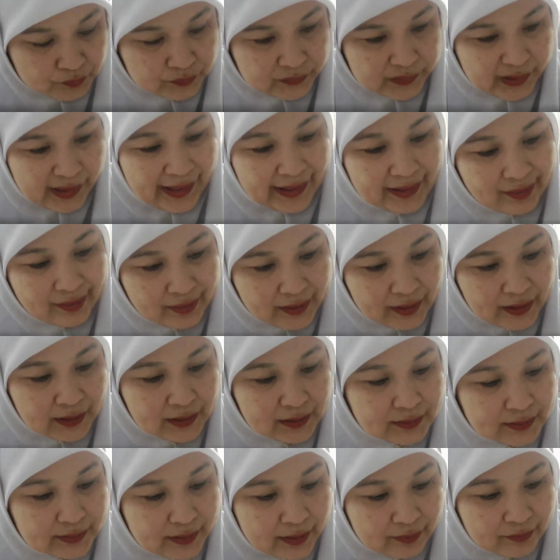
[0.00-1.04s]

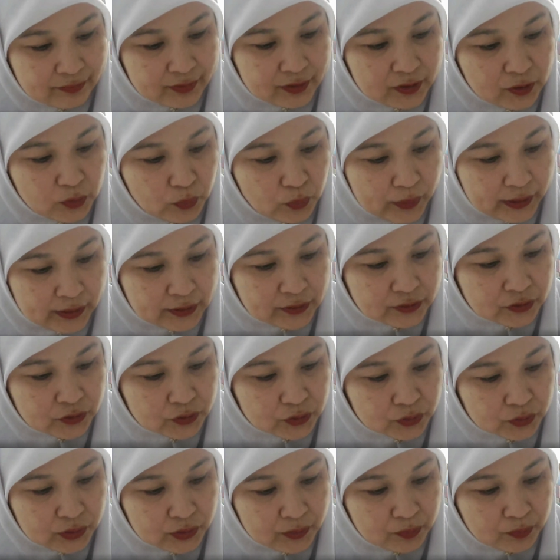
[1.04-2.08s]
18, 7 ways
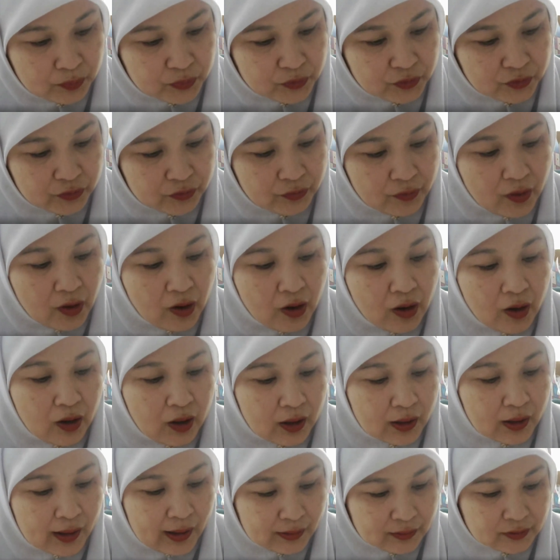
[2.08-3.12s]
to improve
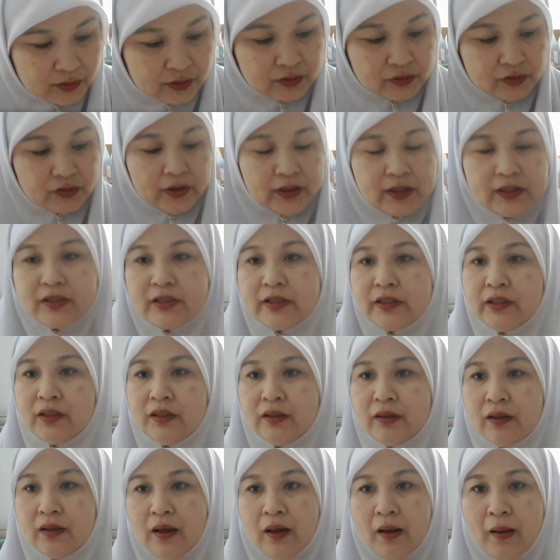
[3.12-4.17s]
concentration
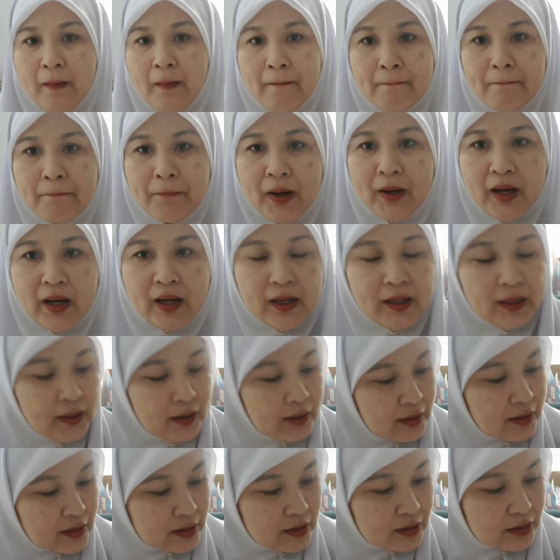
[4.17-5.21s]

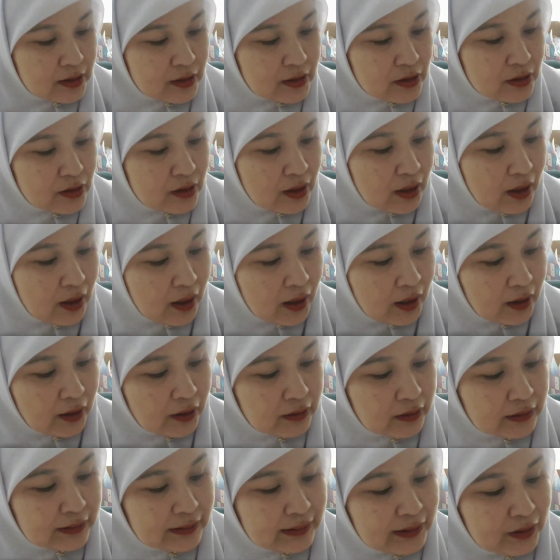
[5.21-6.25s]
by
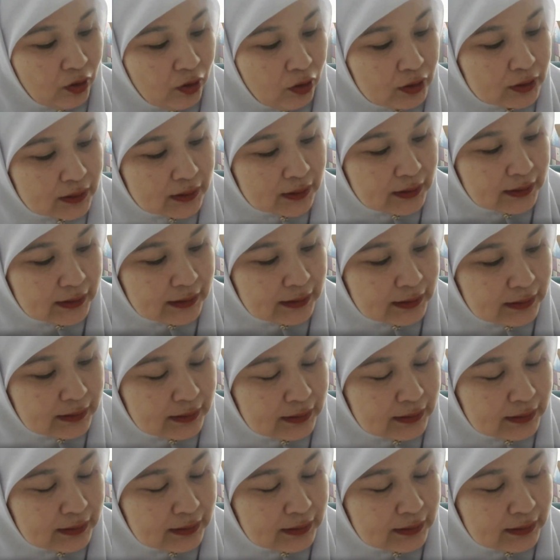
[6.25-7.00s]
the author,